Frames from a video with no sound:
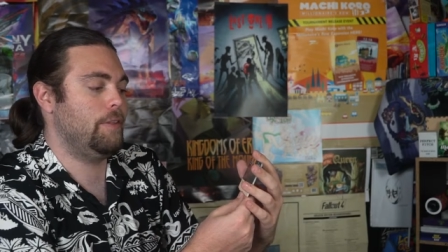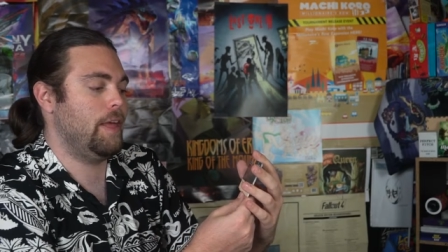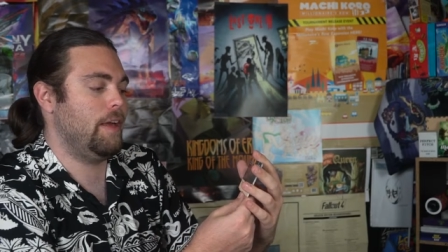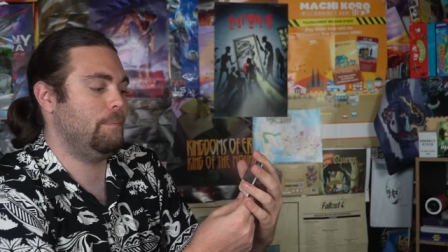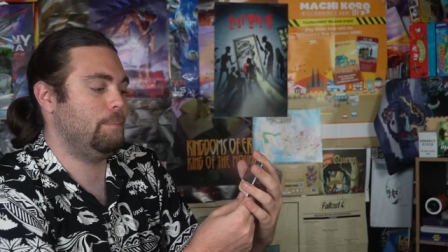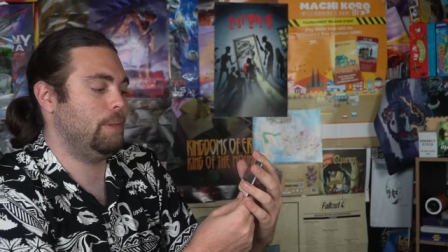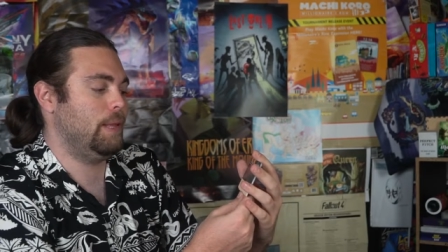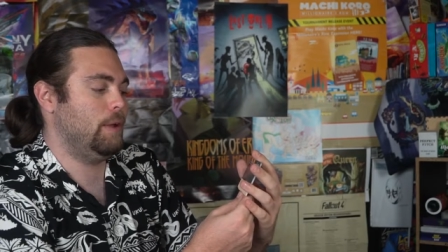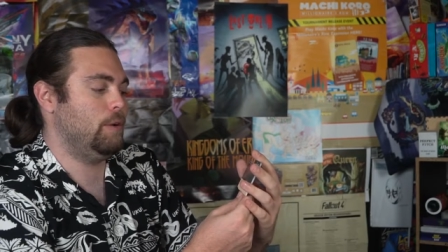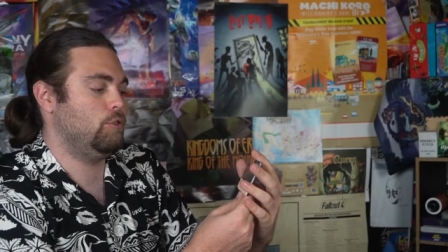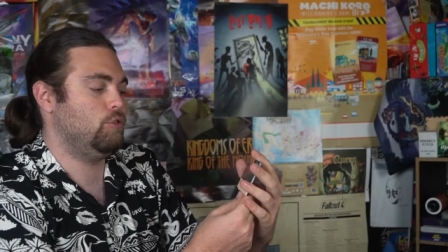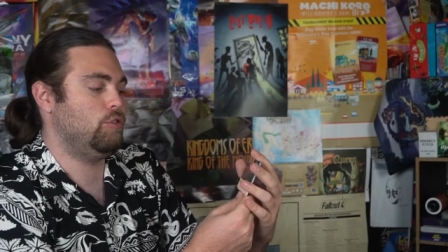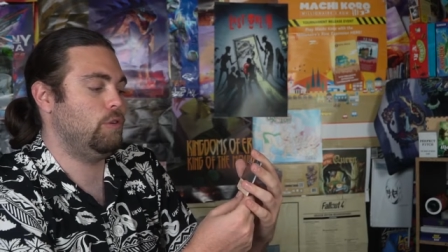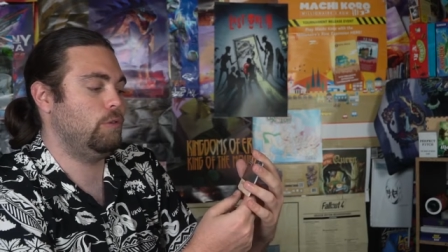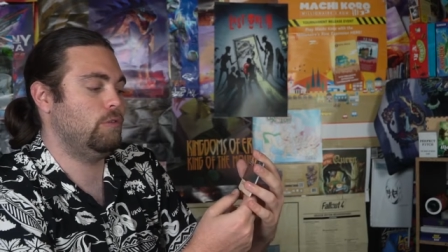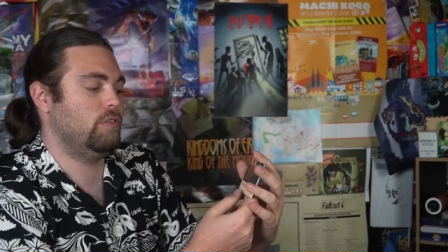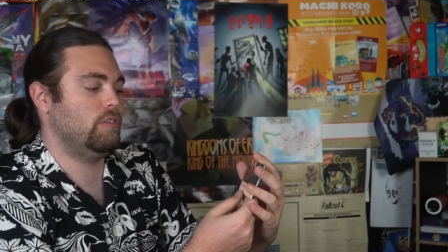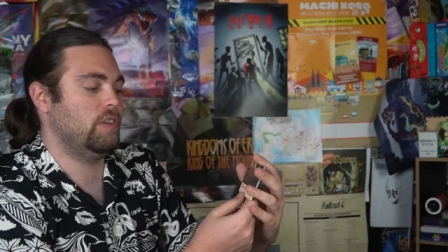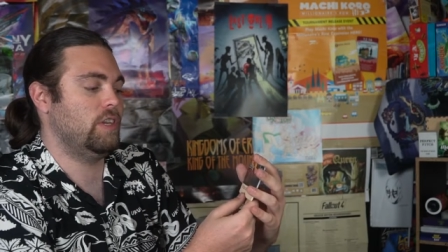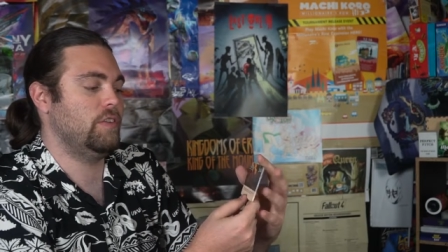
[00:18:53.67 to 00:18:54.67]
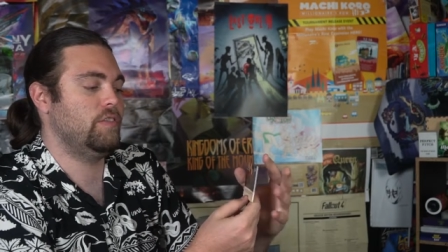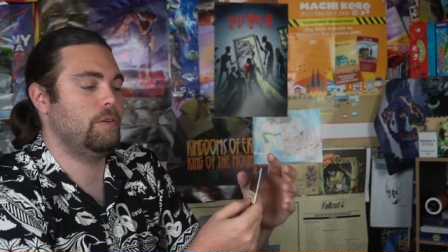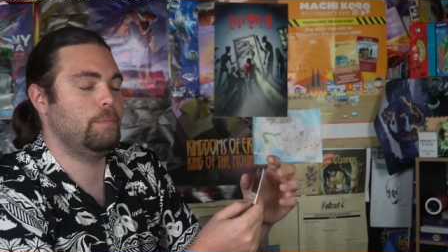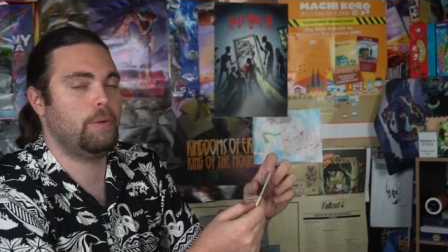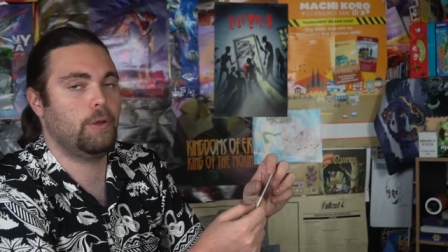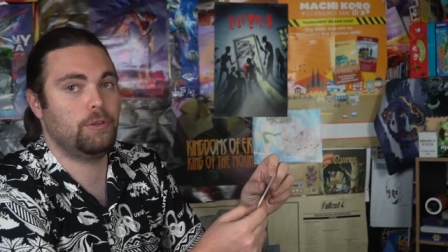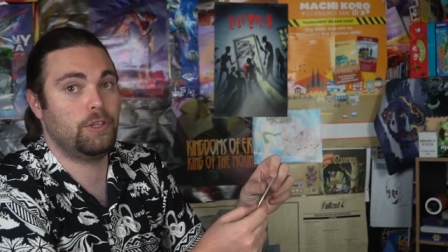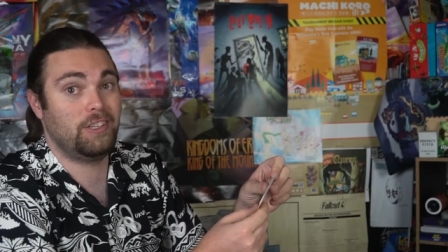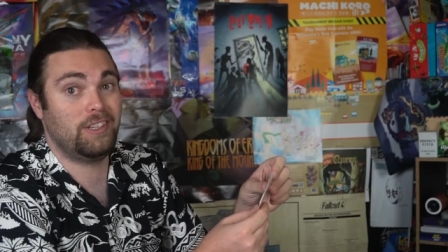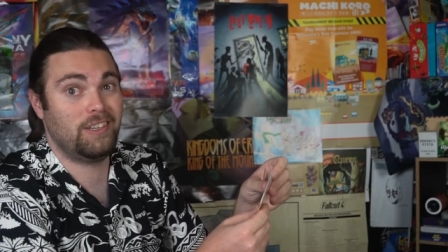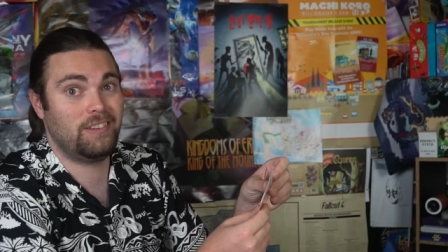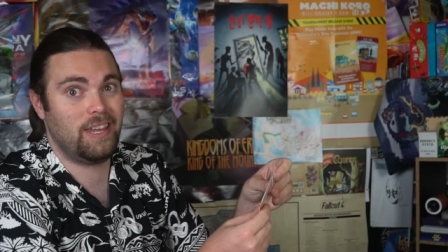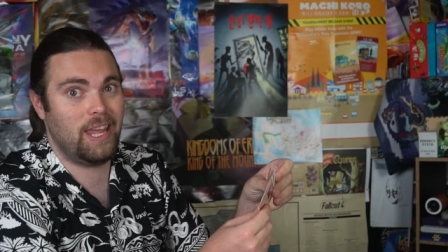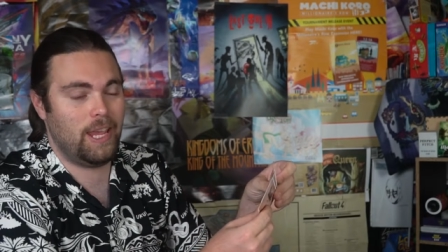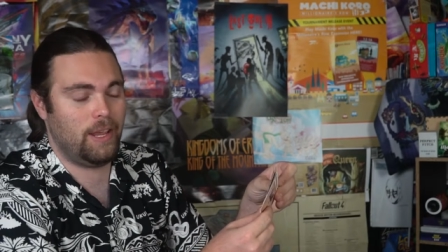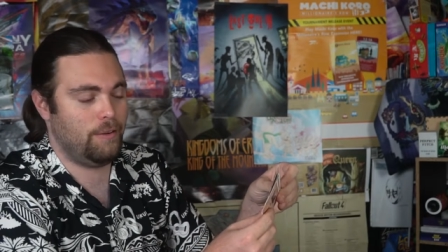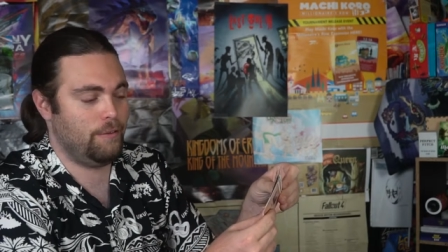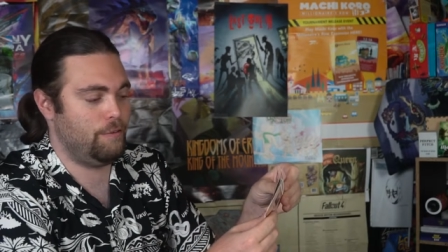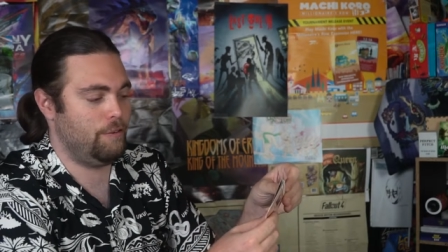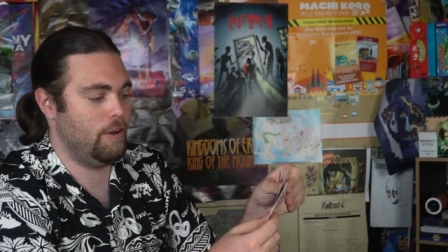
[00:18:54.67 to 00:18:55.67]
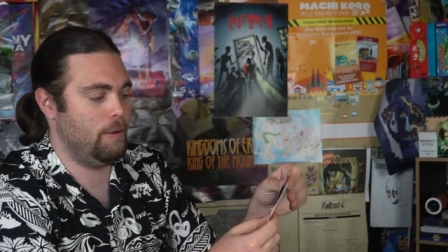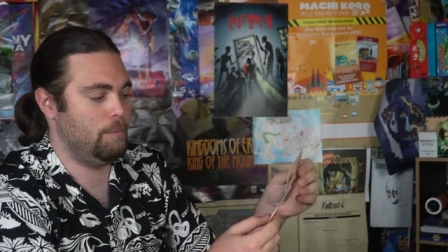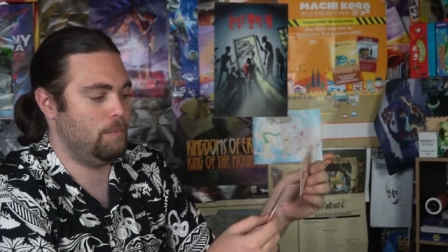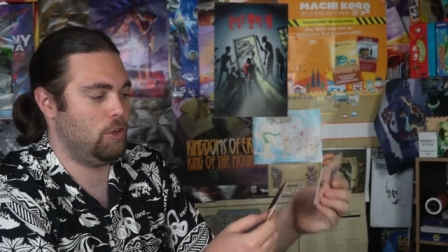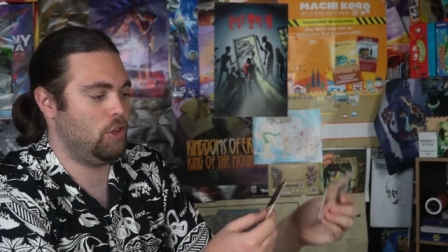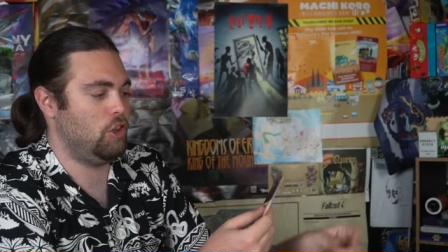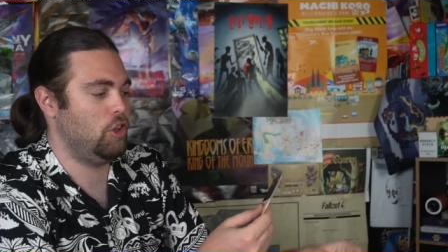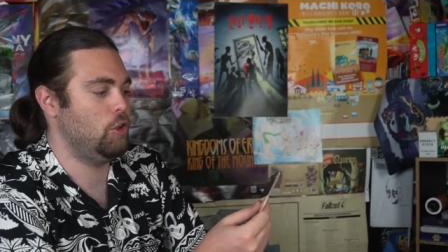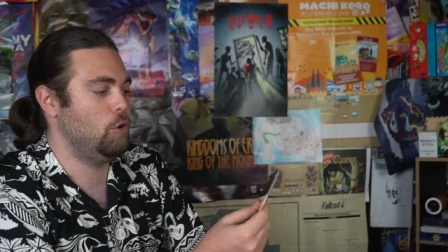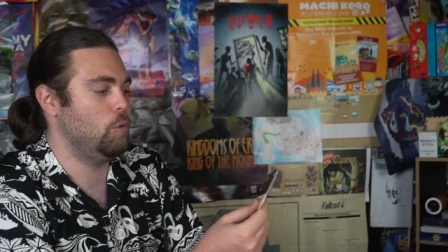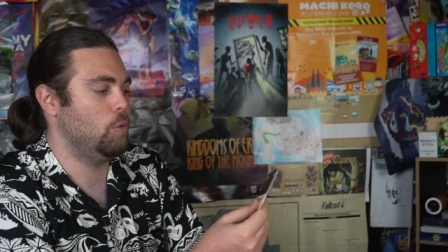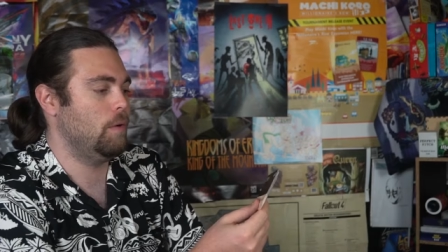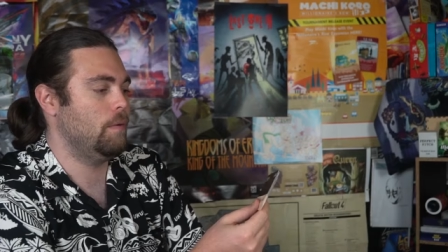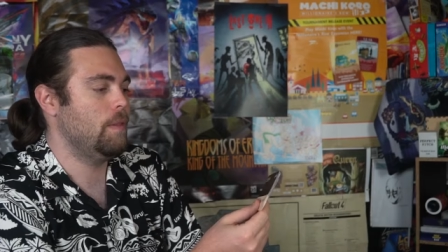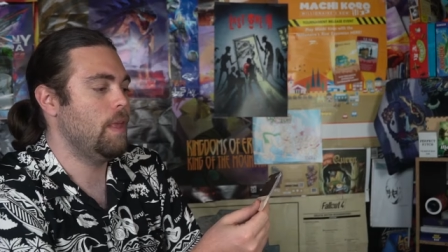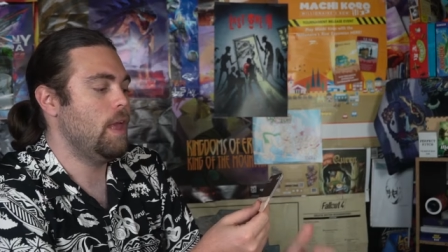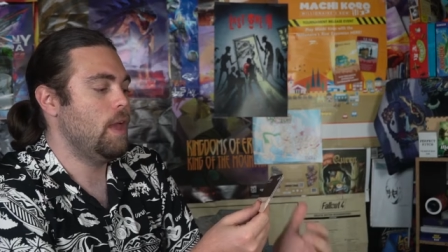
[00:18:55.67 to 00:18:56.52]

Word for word: That player chooses a different building to take from you.